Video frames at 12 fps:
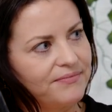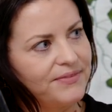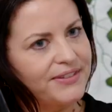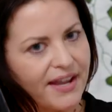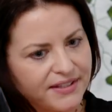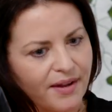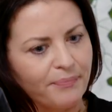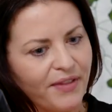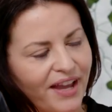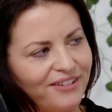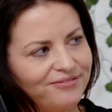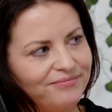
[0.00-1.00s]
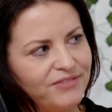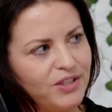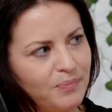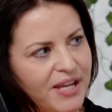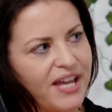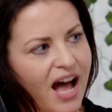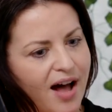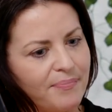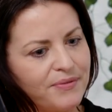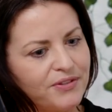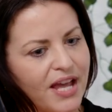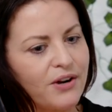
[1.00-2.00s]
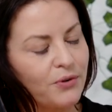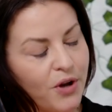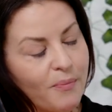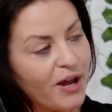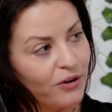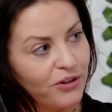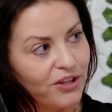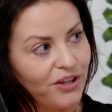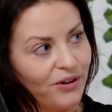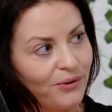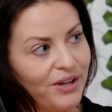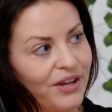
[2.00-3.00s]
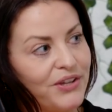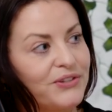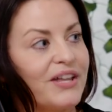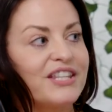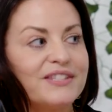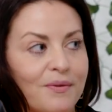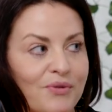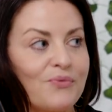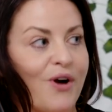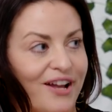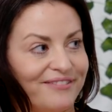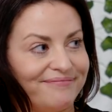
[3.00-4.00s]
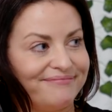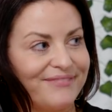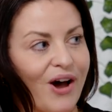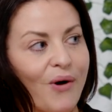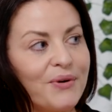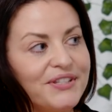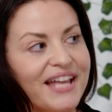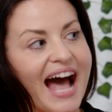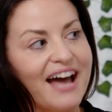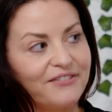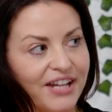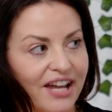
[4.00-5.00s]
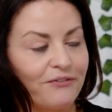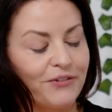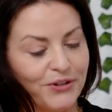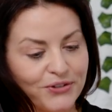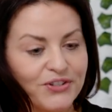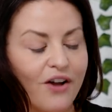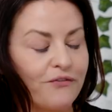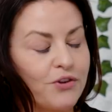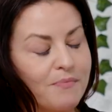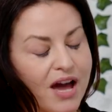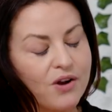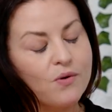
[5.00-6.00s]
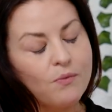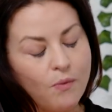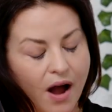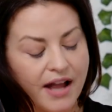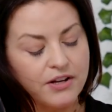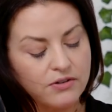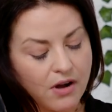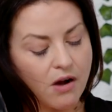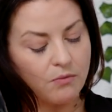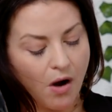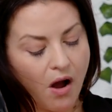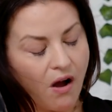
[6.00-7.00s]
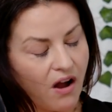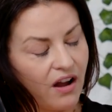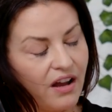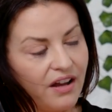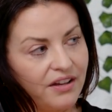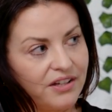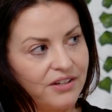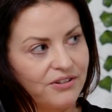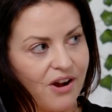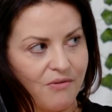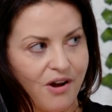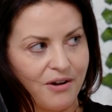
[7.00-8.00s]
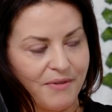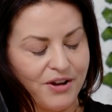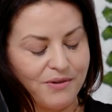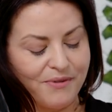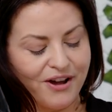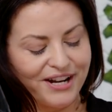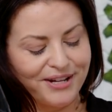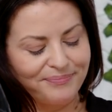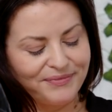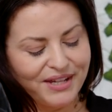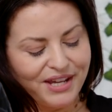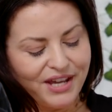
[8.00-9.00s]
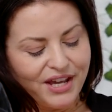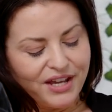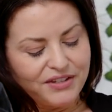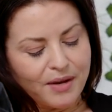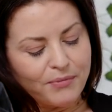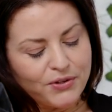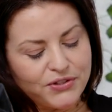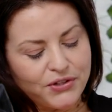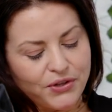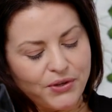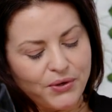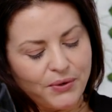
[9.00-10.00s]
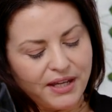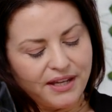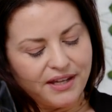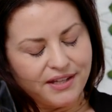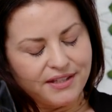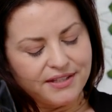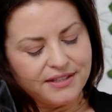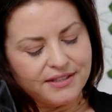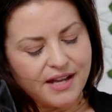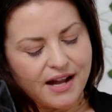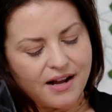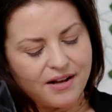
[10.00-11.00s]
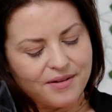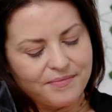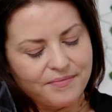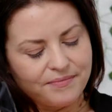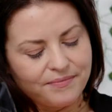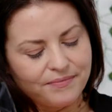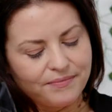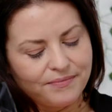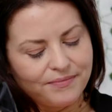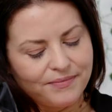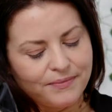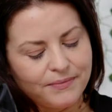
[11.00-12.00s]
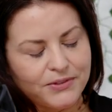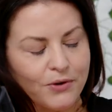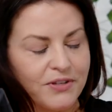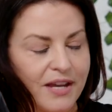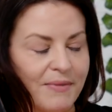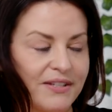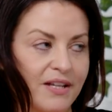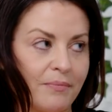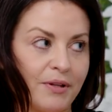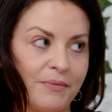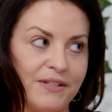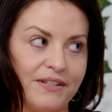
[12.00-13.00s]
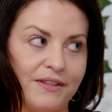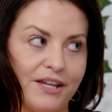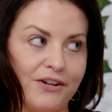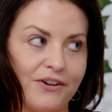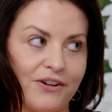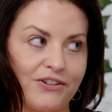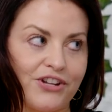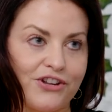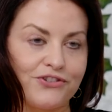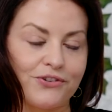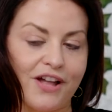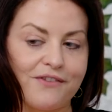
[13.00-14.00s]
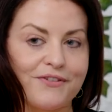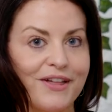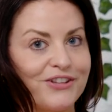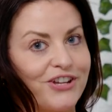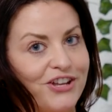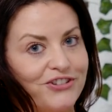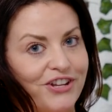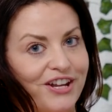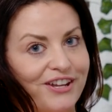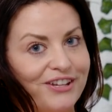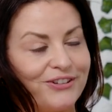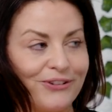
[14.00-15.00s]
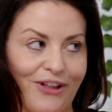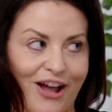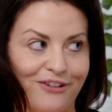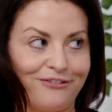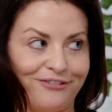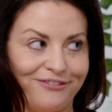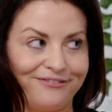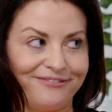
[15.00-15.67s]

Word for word: Say something. Mm. Speak up. They don't know better than you. So that's number one. Yeah. Always advocate for yourself no matter what. You're not wrong. You're not wrong about your body. Number two is um, don't take my supplements and think you're going to change your life without changing your life.